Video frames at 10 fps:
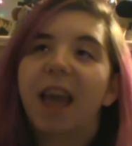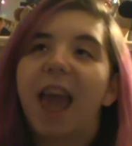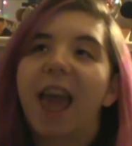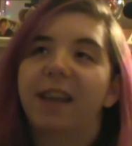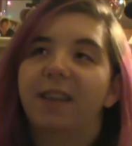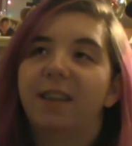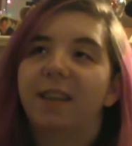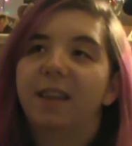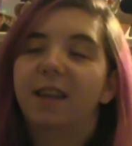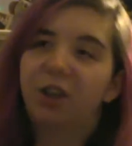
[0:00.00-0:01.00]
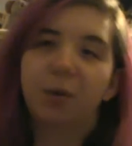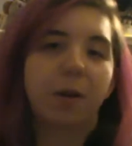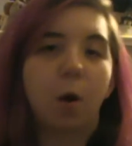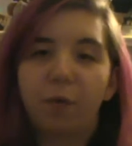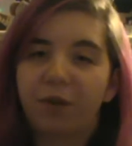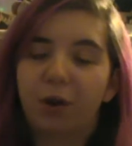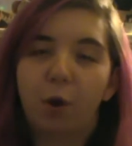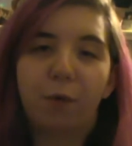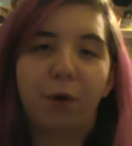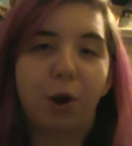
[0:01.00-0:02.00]
and do it over and
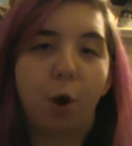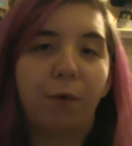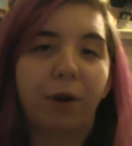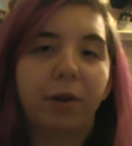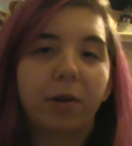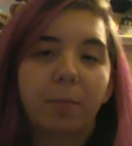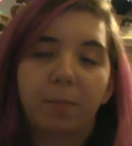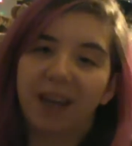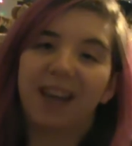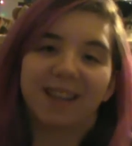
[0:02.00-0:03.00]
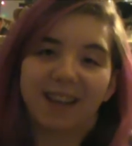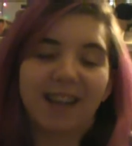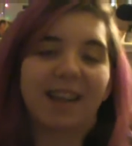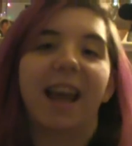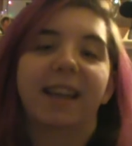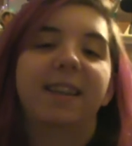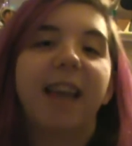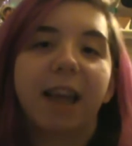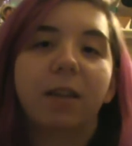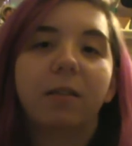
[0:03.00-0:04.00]
over and over because it is like a
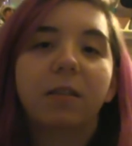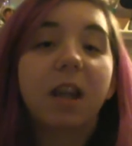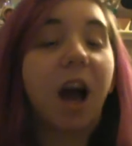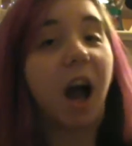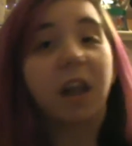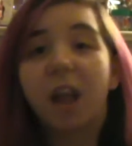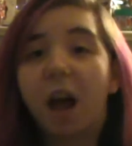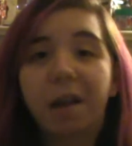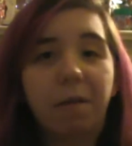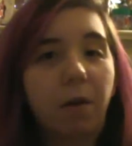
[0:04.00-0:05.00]
cycle. A lot of